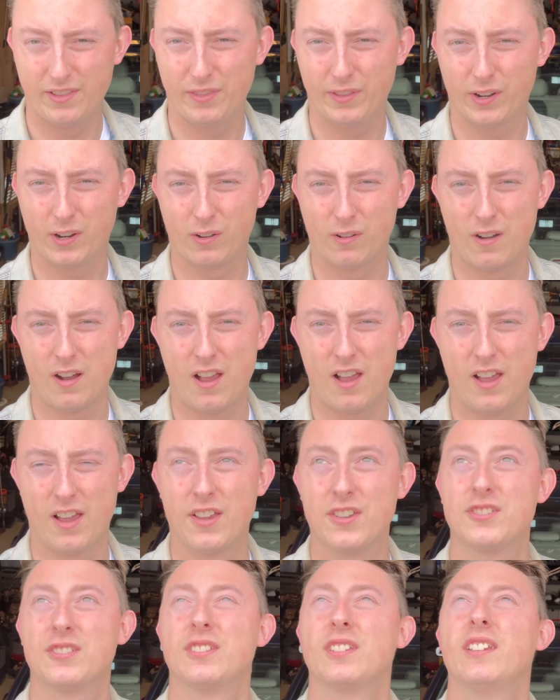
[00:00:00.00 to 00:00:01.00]
the
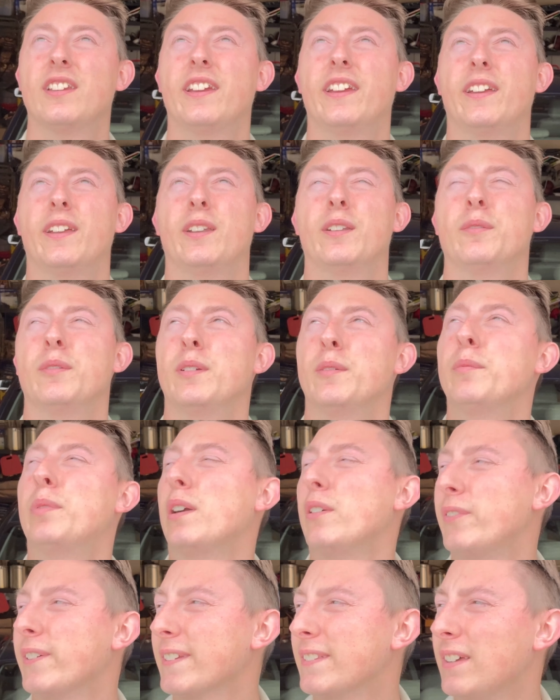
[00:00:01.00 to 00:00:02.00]
garage, and in
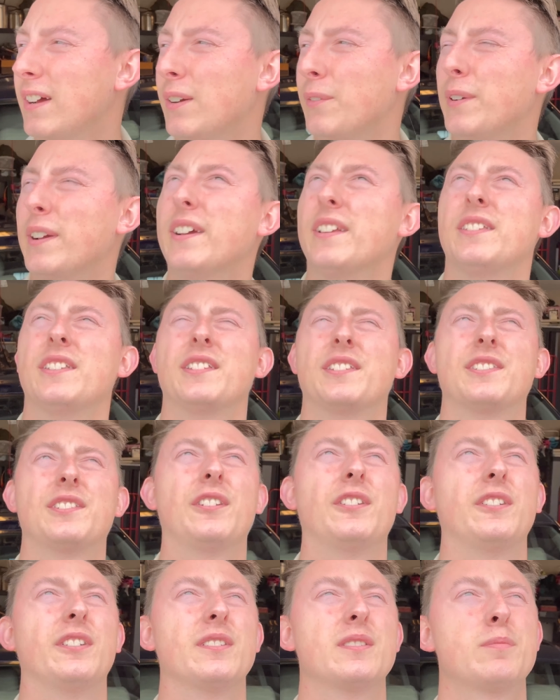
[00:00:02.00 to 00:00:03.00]
perfect timing because it's
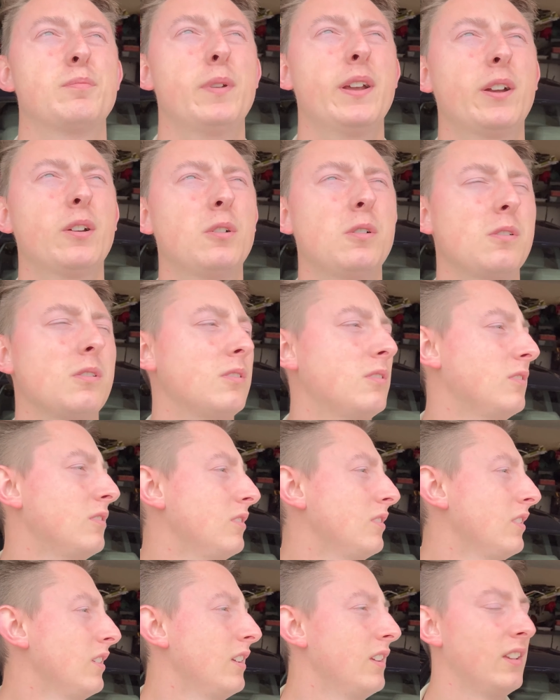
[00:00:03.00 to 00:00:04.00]
starting to sprinkle.
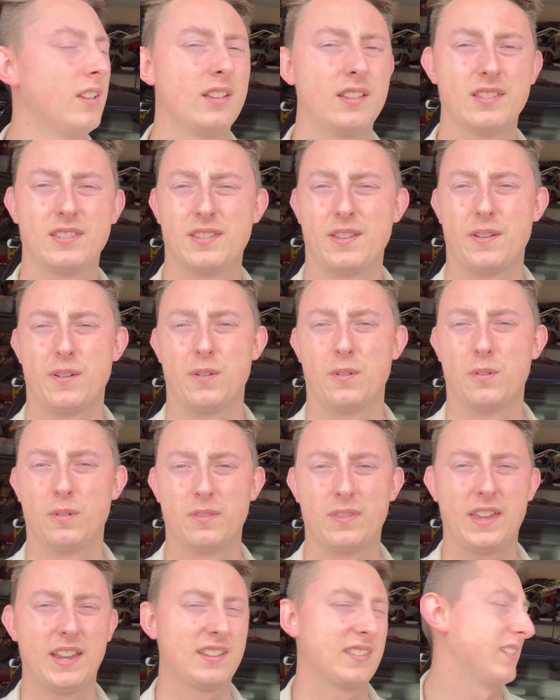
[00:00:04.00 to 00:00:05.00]
So
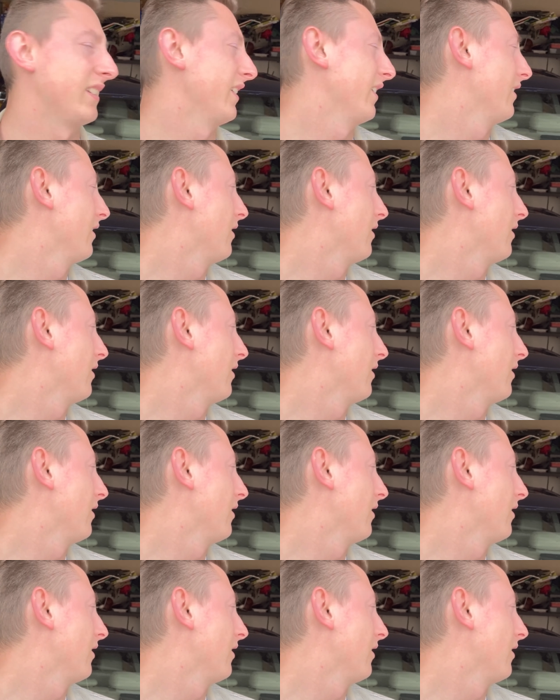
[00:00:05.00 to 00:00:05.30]
thanks again,